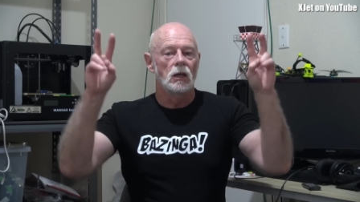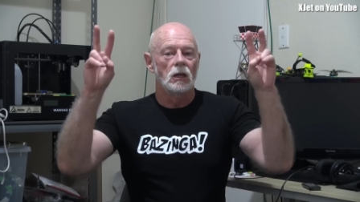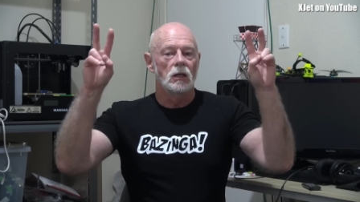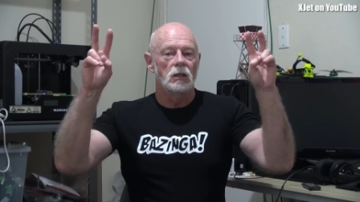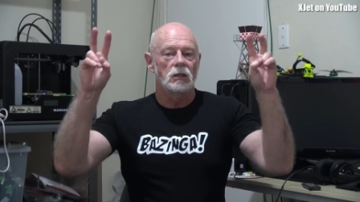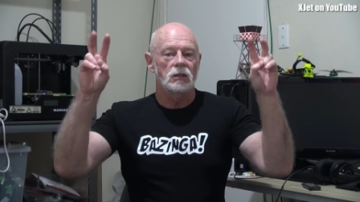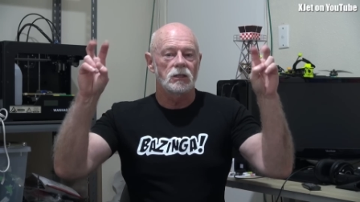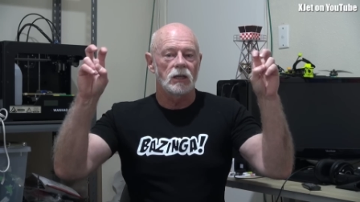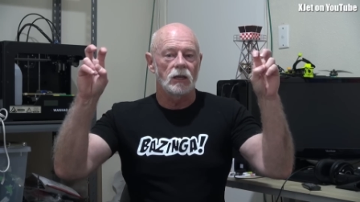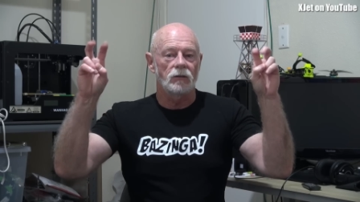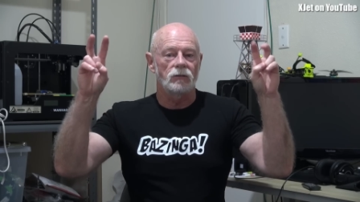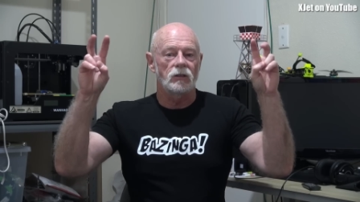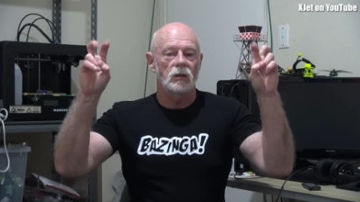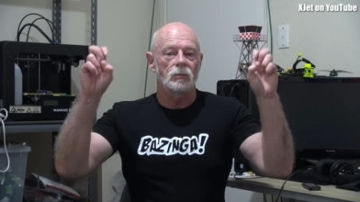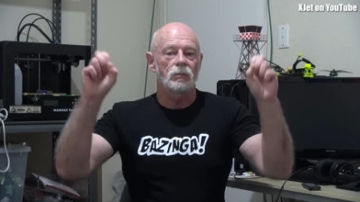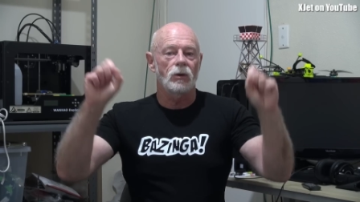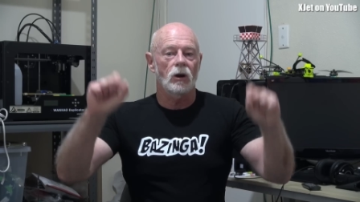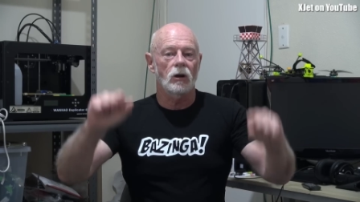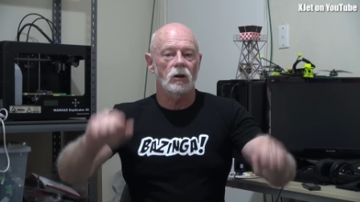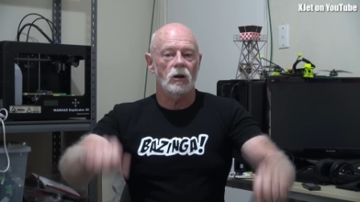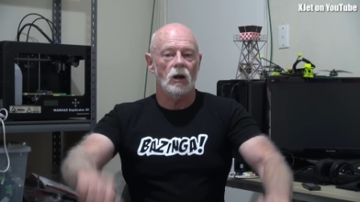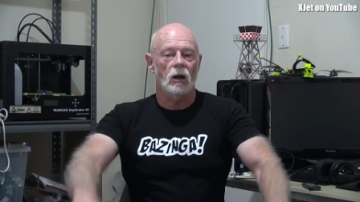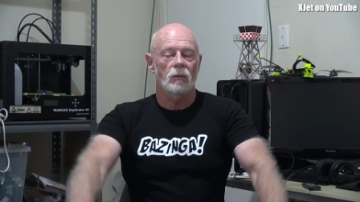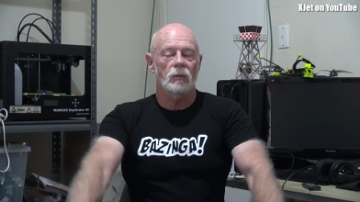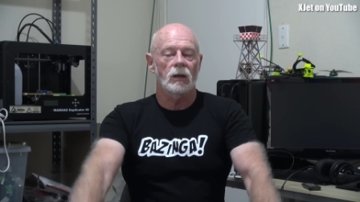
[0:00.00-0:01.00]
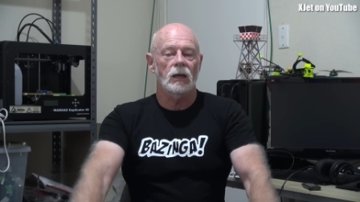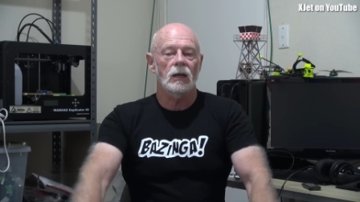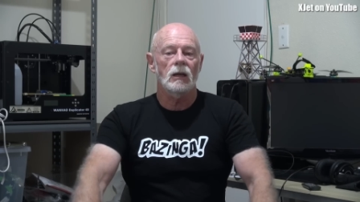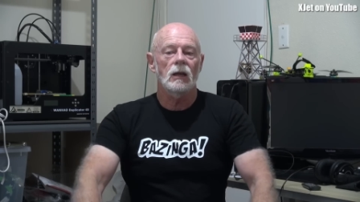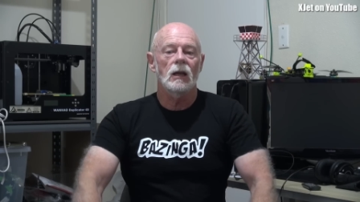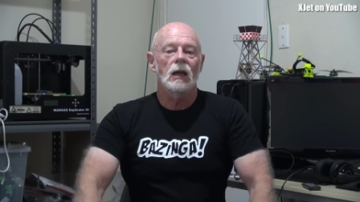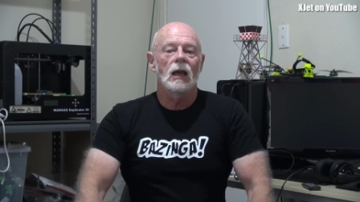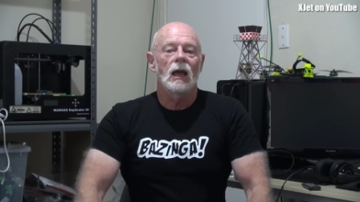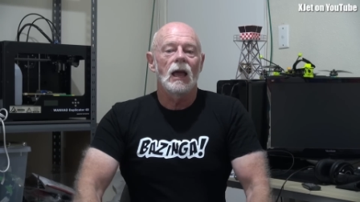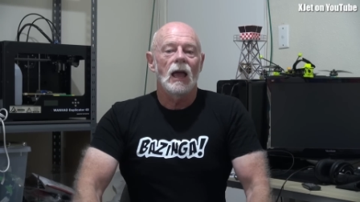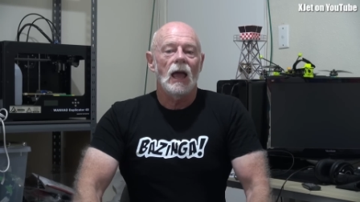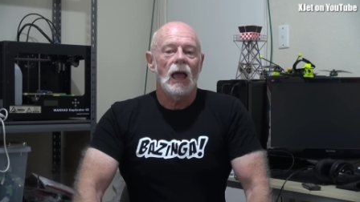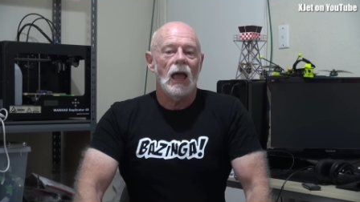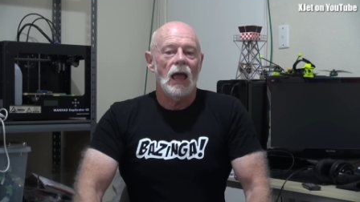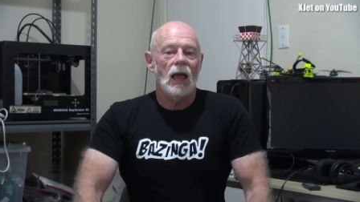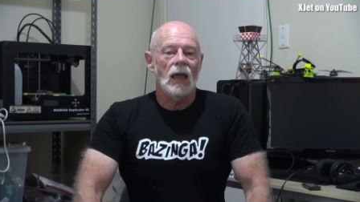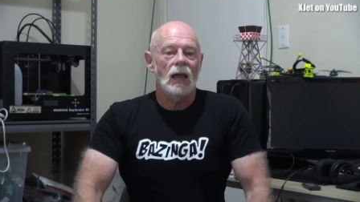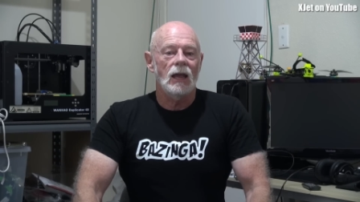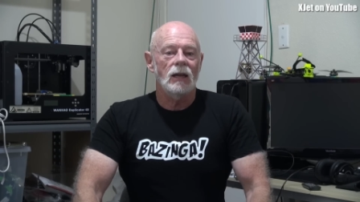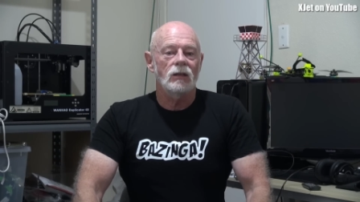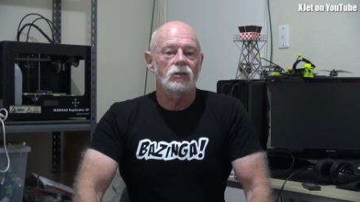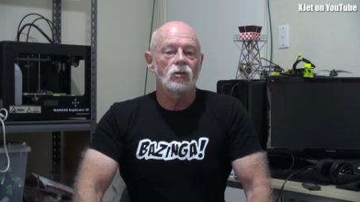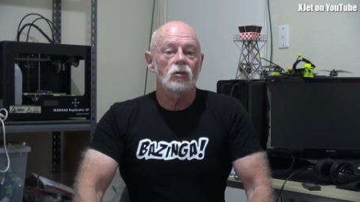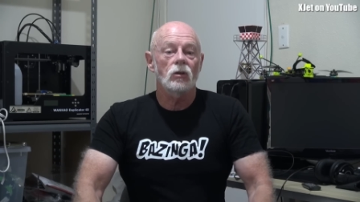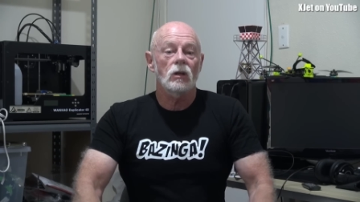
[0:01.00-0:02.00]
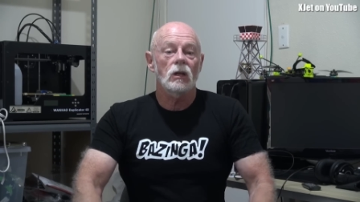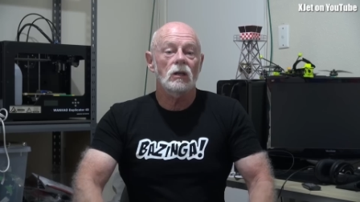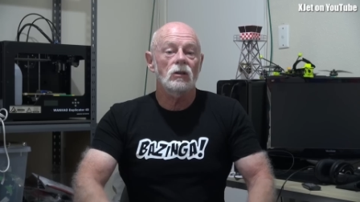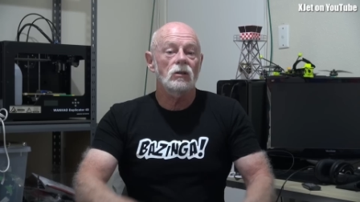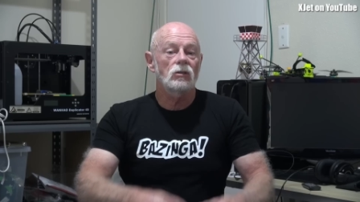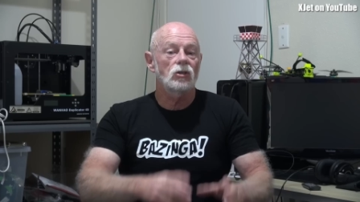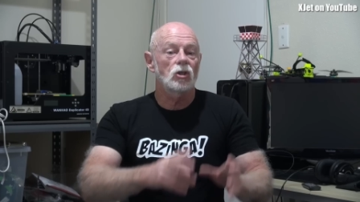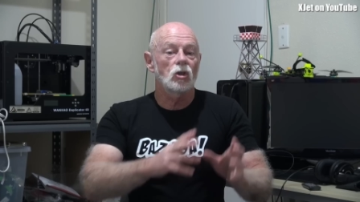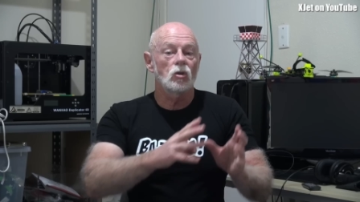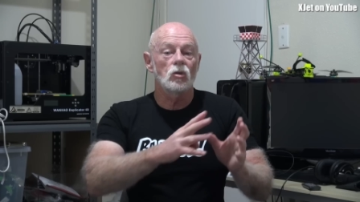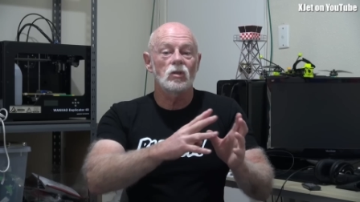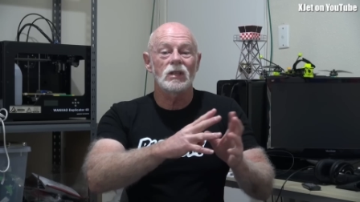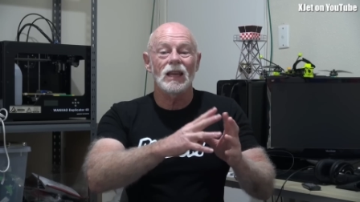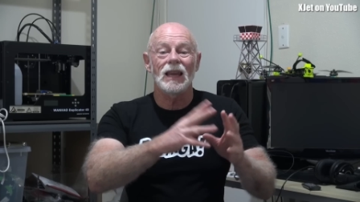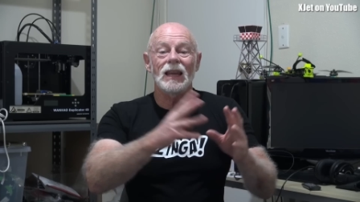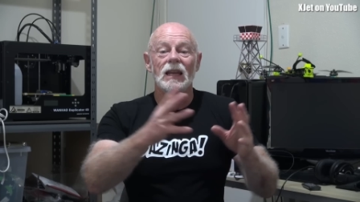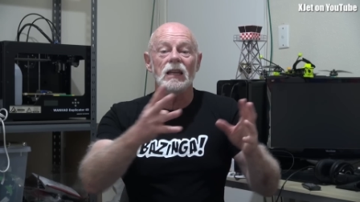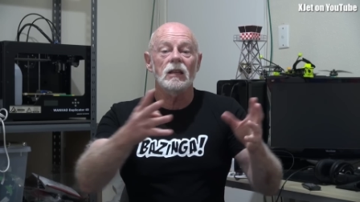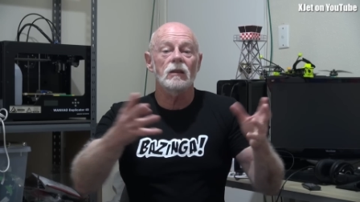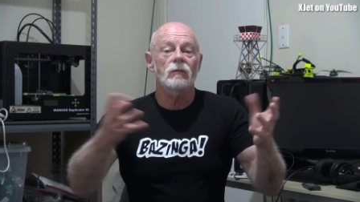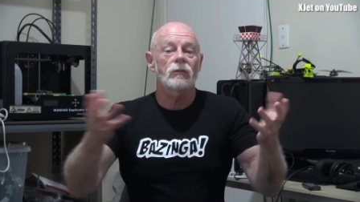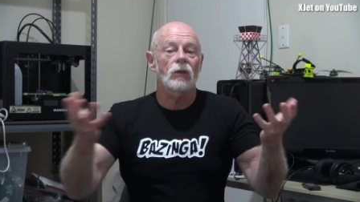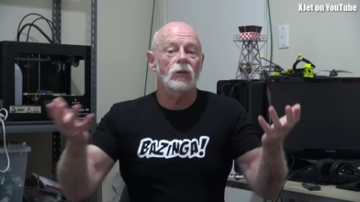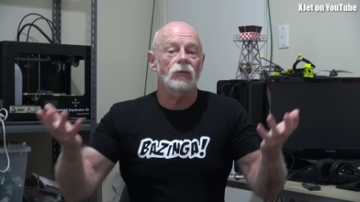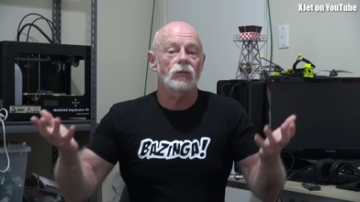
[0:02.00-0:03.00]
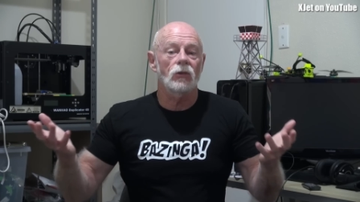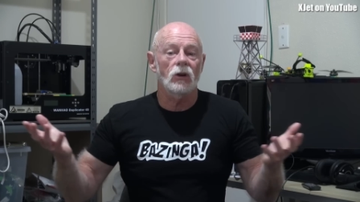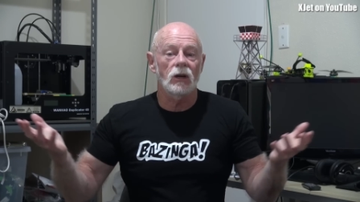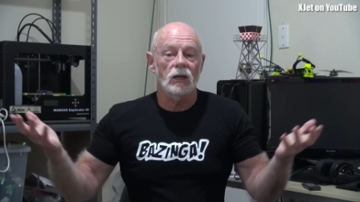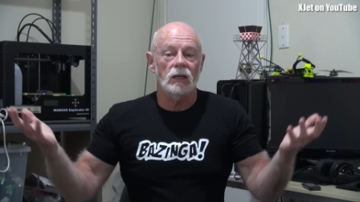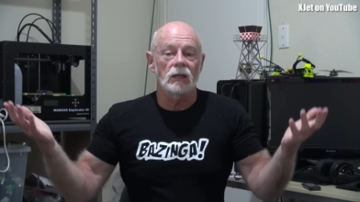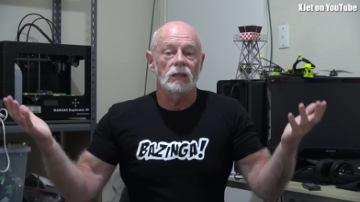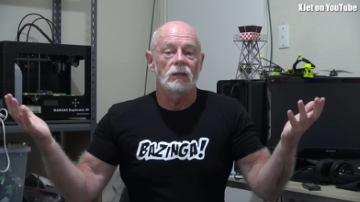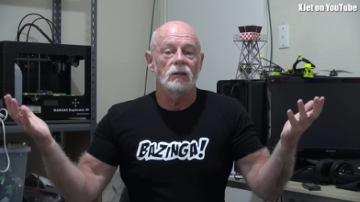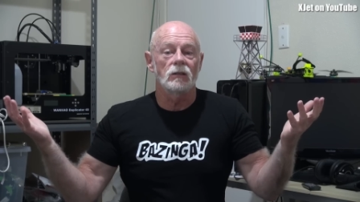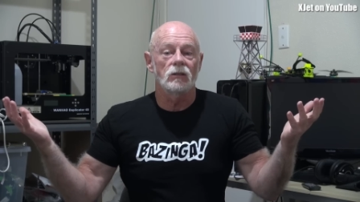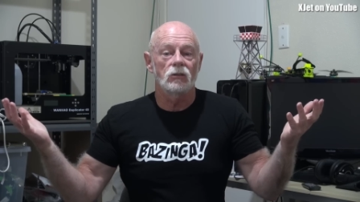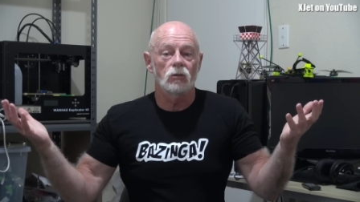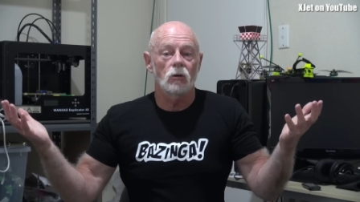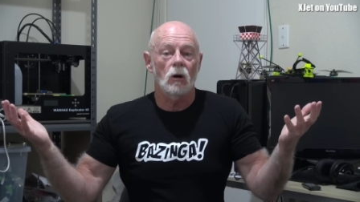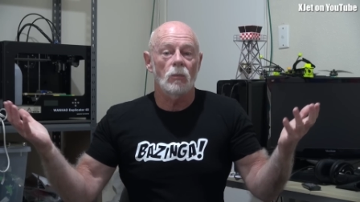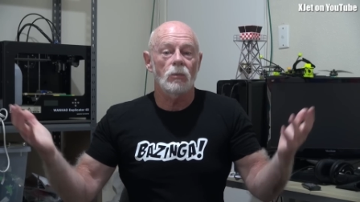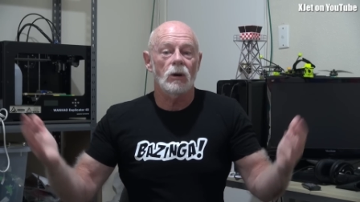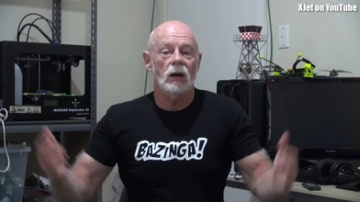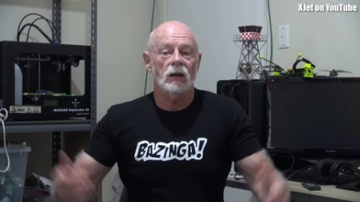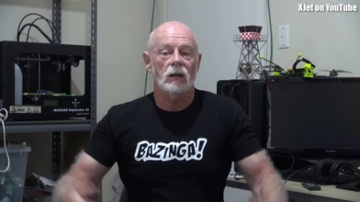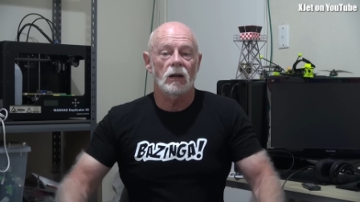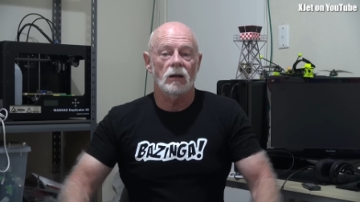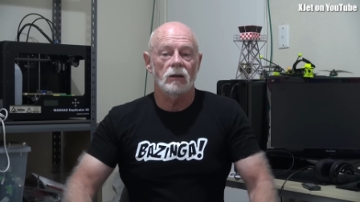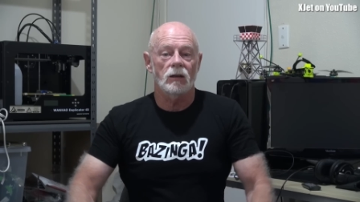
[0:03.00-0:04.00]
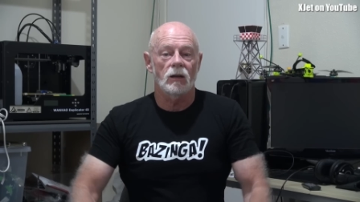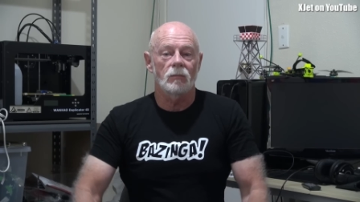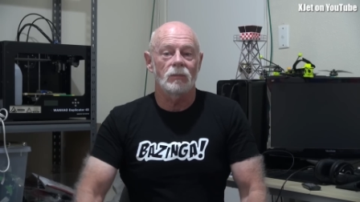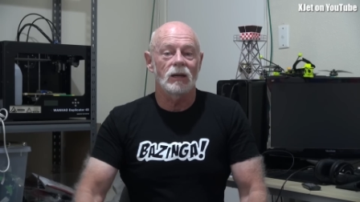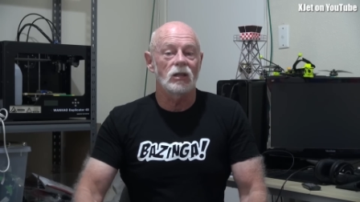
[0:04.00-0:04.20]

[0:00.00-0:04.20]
safety programming, and you can choose any of the three to operate under,